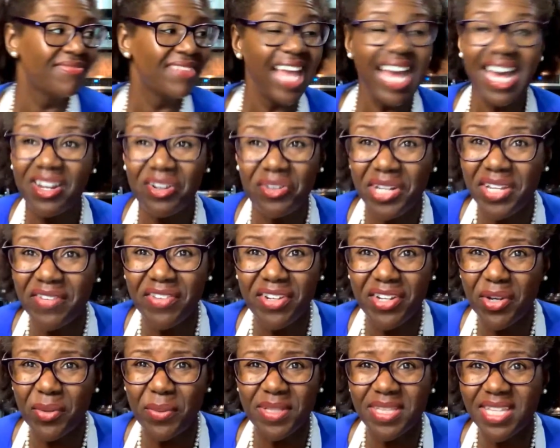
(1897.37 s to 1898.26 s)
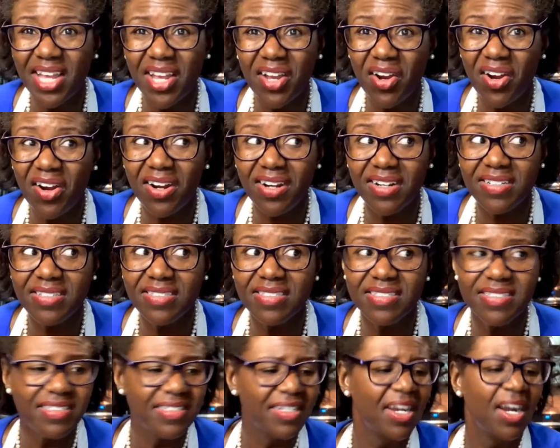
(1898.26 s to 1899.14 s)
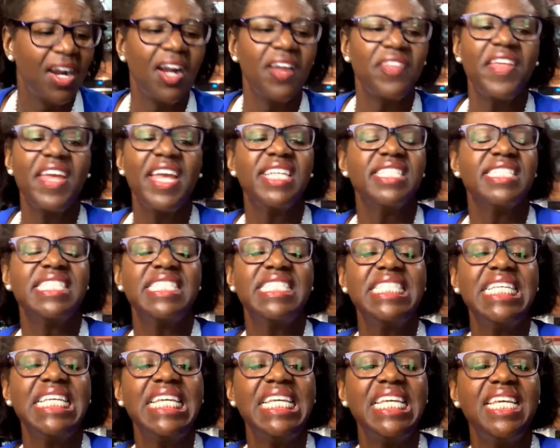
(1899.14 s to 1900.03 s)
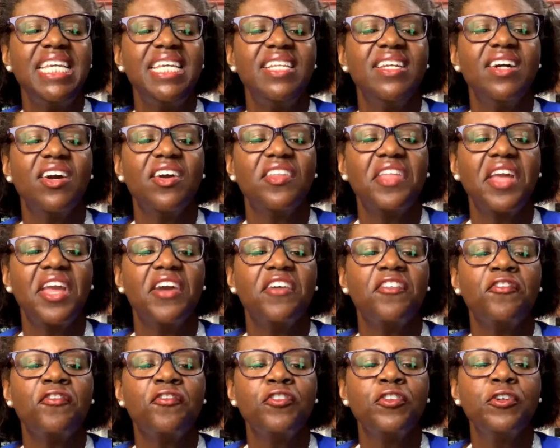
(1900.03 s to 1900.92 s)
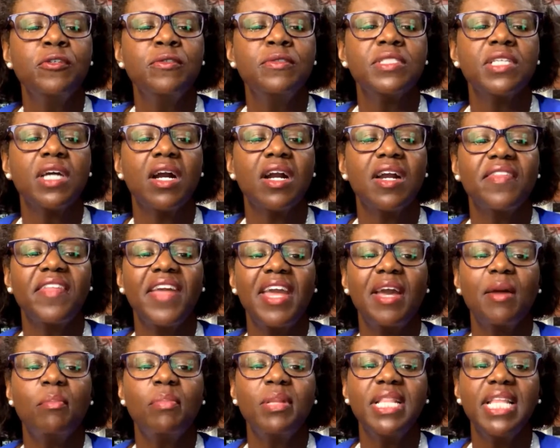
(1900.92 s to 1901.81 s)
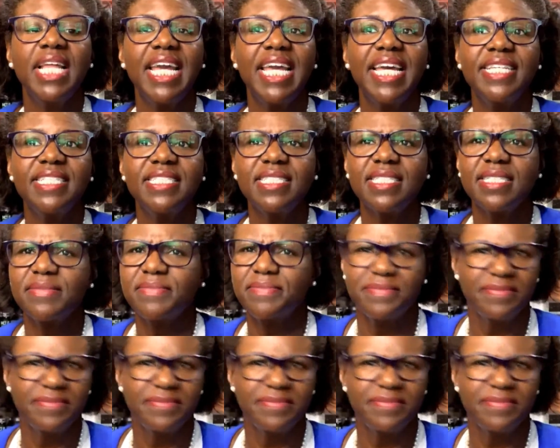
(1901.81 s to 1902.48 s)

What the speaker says: I don't even know what they are. Are they a seed? Are they a fruit? Are they a plant?